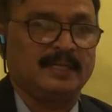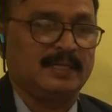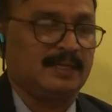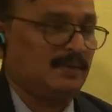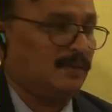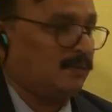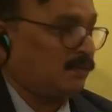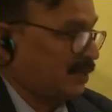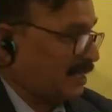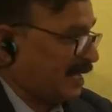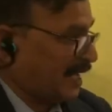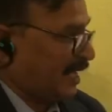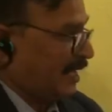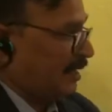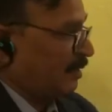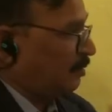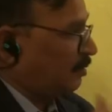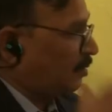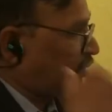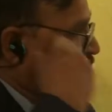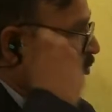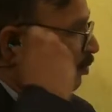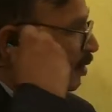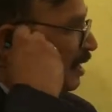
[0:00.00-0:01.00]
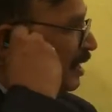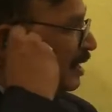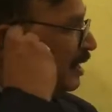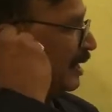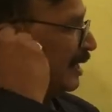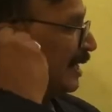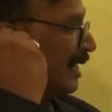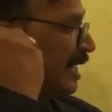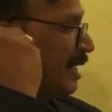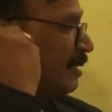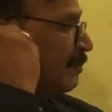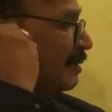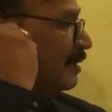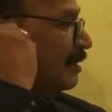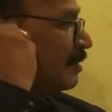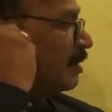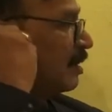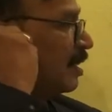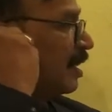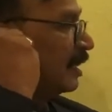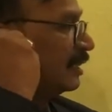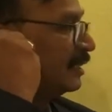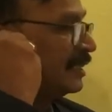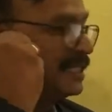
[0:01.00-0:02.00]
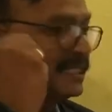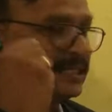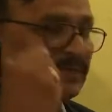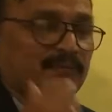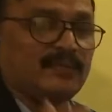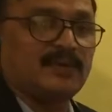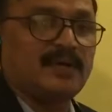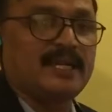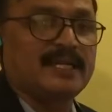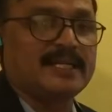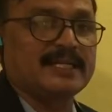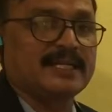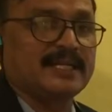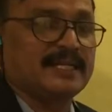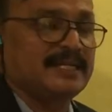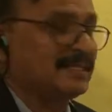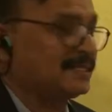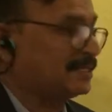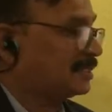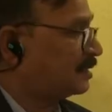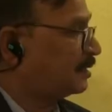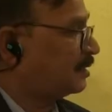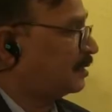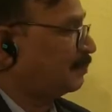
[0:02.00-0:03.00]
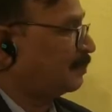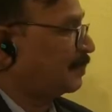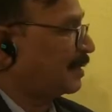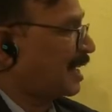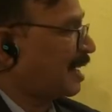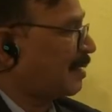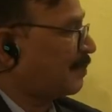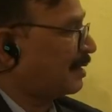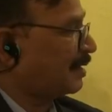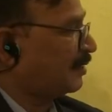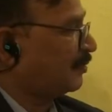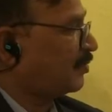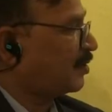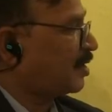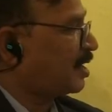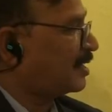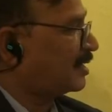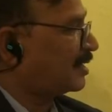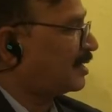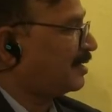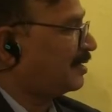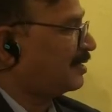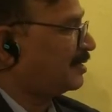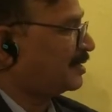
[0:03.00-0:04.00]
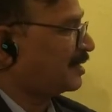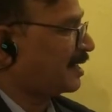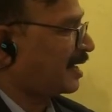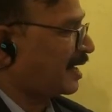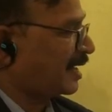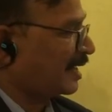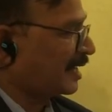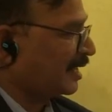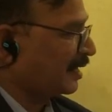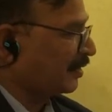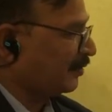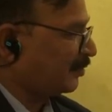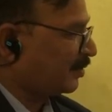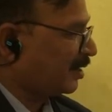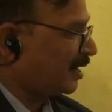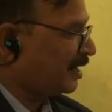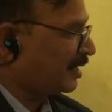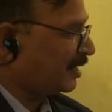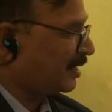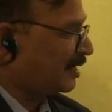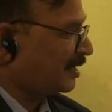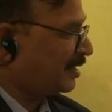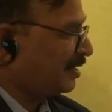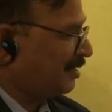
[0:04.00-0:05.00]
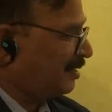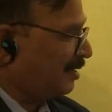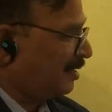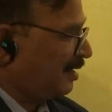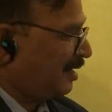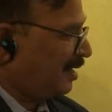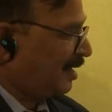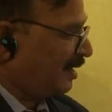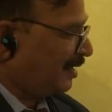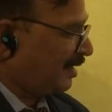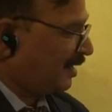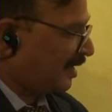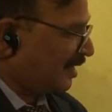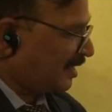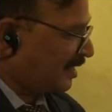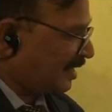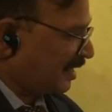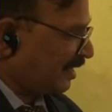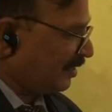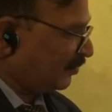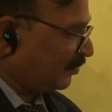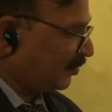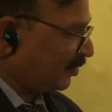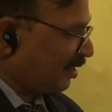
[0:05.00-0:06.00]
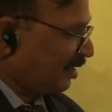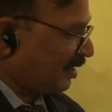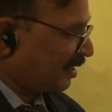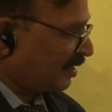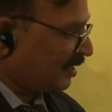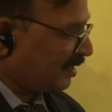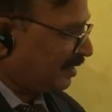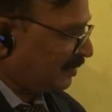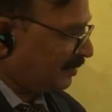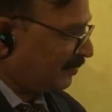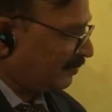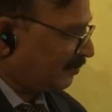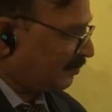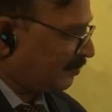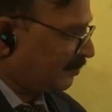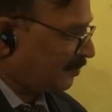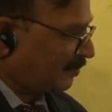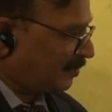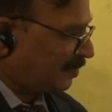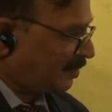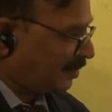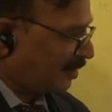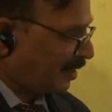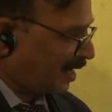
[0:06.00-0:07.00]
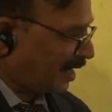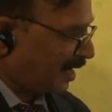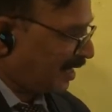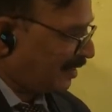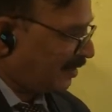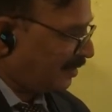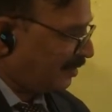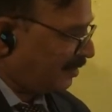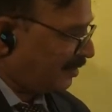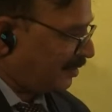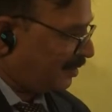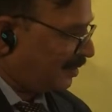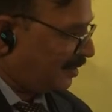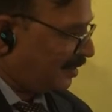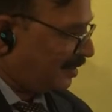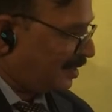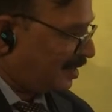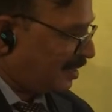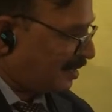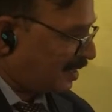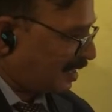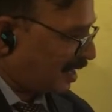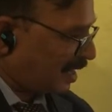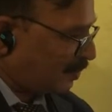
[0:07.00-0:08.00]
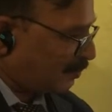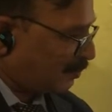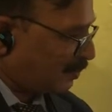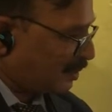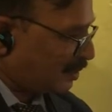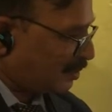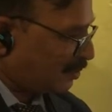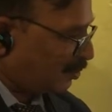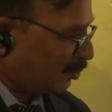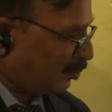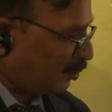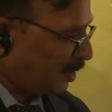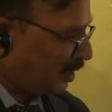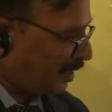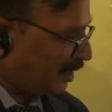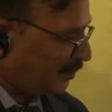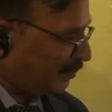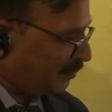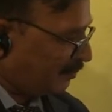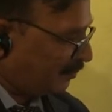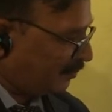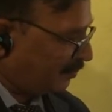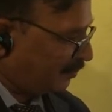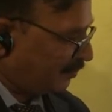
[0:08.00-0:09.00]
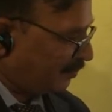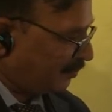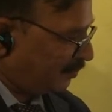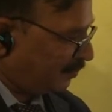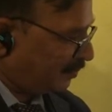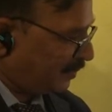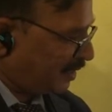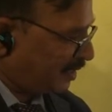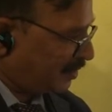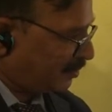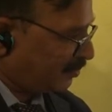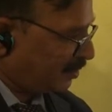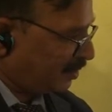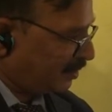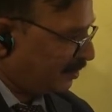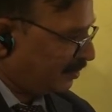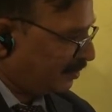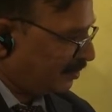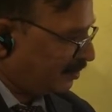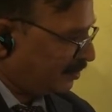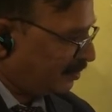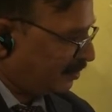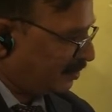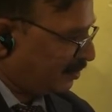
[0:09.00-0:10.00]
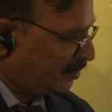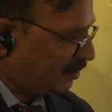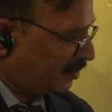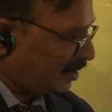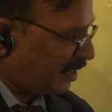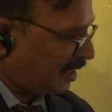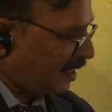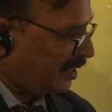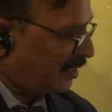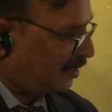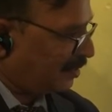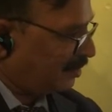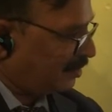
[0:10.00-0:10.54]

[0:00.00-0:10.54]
Okay, we'll name all these follicles: primary follicle, secondary follicle, tertiary follicle, and corpus luteum, this one, and